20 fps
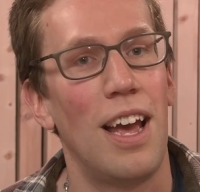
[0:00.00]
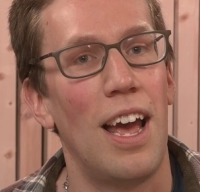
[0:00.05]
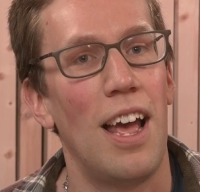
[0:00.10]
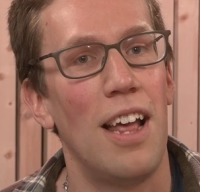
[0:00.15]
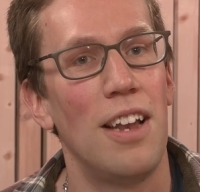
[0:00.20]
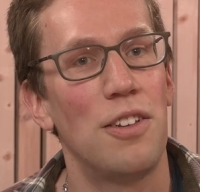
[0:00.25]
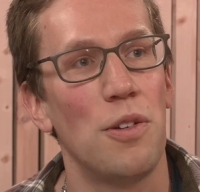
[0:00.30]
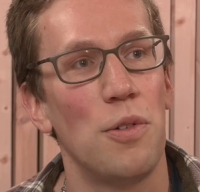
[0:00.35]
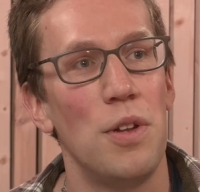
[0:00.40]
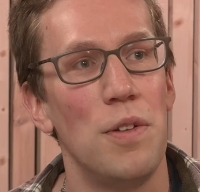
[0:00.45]

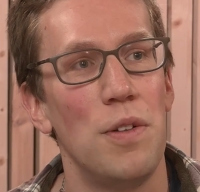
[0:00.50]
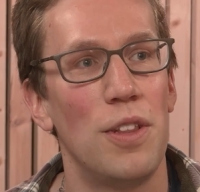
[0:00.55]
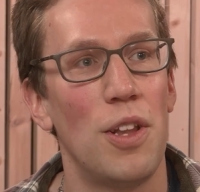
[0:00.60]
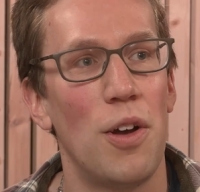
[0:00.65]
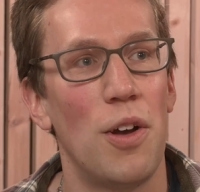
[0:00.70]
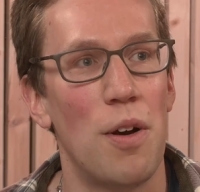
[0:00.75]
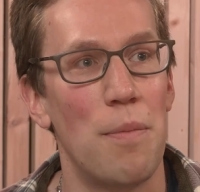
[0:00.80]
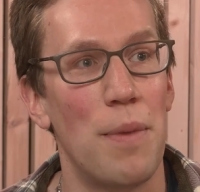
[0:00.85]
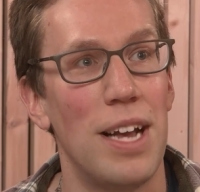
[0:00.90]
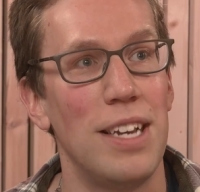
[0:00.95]
And so even
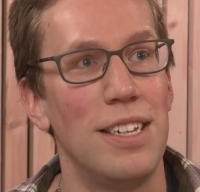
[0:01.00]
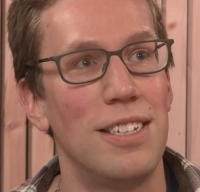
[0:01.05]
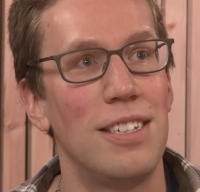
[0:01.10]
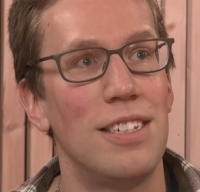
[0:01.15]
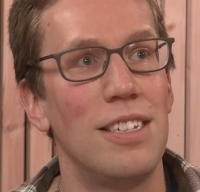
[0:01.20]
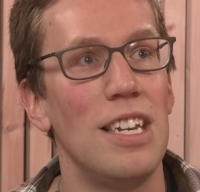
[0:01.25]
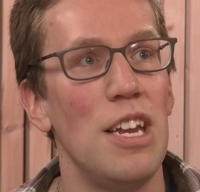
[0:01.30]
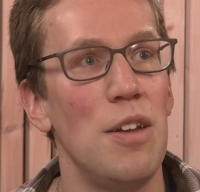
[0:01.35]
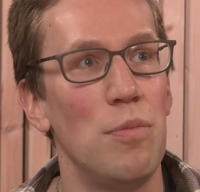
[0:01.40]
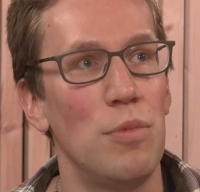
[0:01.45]
though it might
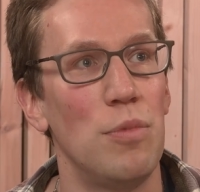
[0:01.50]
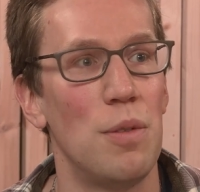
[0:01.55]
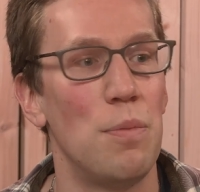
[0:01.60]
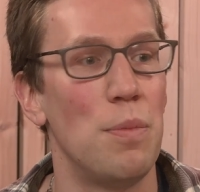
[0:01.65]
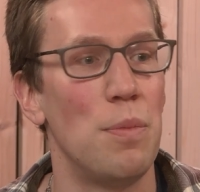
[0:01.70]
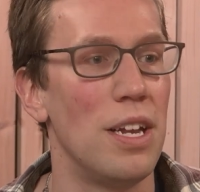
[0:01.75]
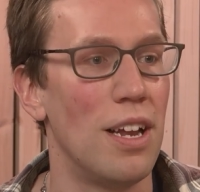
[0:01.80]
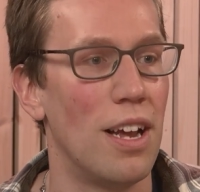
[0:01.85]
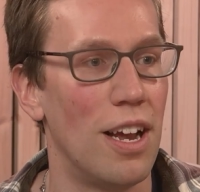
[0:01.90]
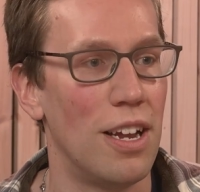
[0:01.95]
seem to
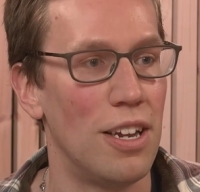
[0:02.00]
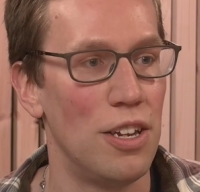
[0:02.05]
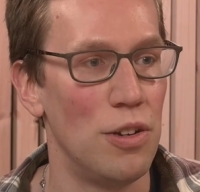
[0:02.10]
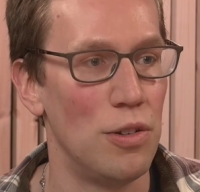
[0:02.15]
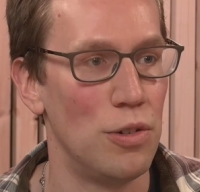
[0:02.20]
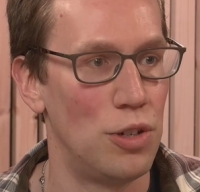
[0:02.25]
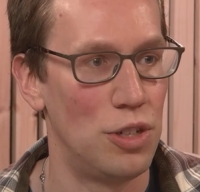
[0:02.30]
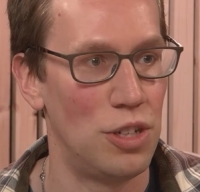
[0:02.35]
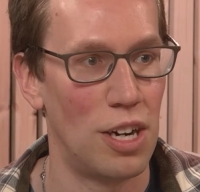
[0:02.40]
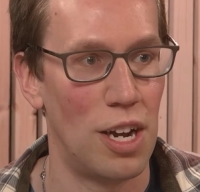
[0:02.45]
be a
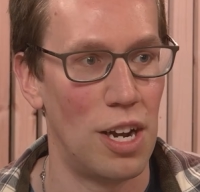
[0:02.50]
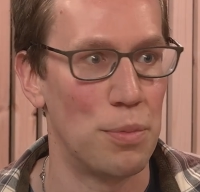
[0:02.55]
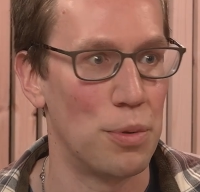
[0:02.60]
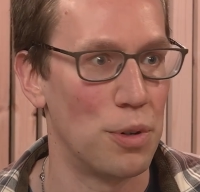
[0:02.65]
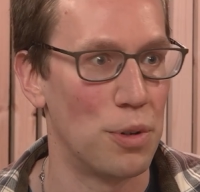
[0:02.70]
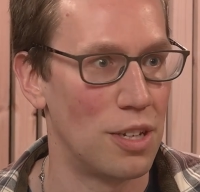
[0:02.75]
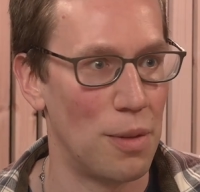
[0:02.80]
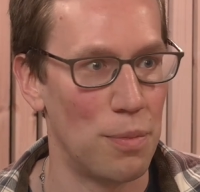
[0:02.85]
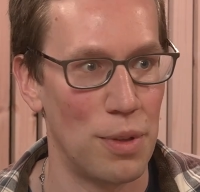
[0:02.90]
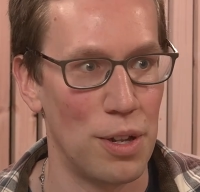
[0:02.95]
huge jump or
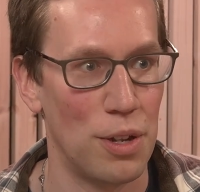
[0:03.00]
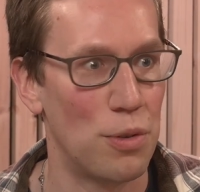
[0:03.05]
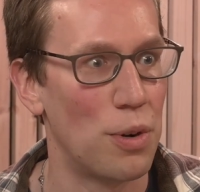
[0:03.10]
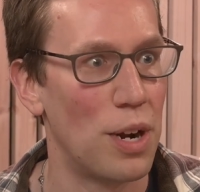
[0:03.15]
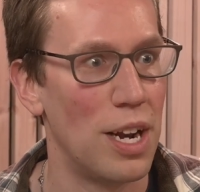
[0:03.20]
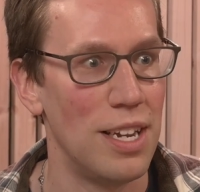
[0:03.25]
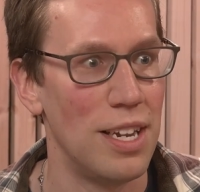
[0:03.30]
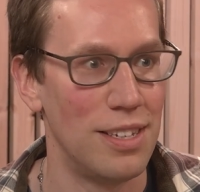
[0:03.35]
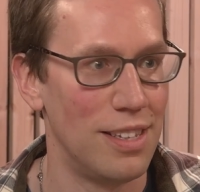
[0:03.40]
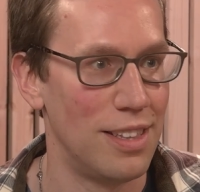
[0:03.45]
something
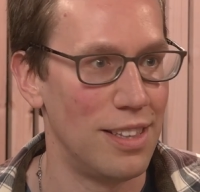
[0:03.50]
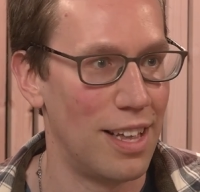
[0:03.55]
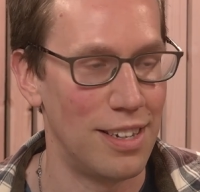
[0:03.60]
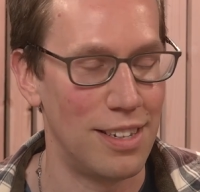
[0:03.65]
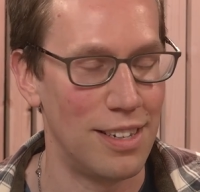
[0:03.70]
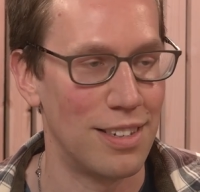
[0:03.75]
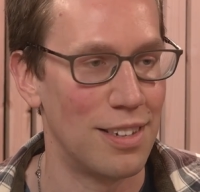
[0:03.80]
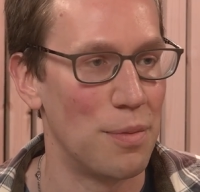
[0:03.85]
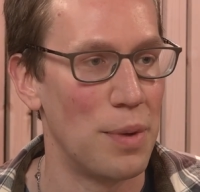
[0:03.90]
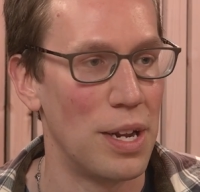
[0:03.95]
crazy that
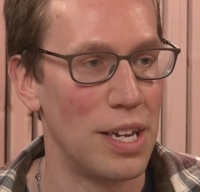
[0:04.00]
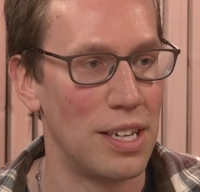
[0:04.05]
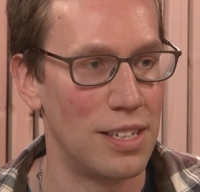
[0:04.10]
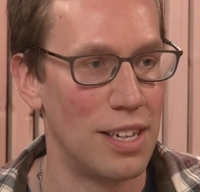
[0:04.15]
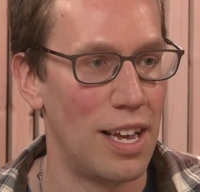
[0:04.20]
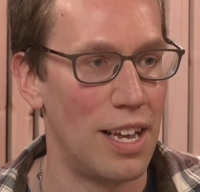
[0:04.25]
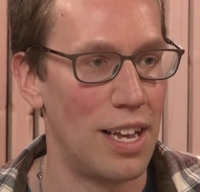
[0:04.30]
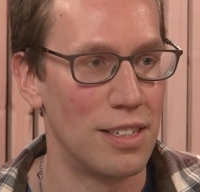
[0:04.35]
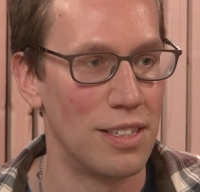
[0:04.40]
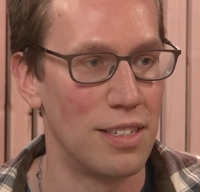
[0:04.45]
doesn't make
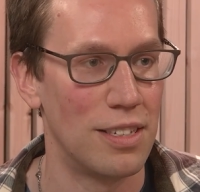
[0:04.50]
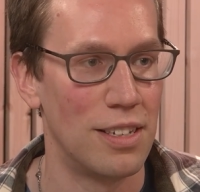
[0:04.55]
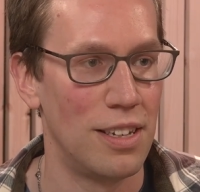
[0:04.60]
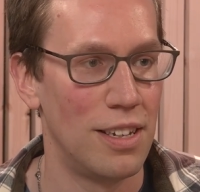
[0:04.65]
sense,